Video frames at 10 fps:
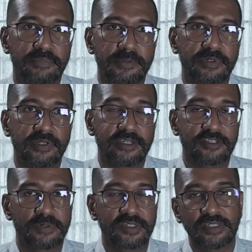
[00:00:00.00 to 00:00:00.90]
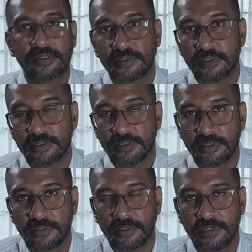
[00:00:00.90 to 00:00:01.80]
people expressing
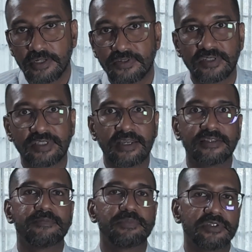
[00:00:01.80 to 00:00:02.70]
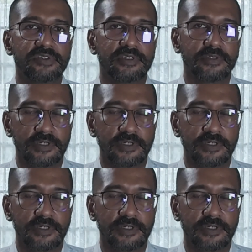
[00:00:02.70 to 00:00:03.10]
interest and then purchasing,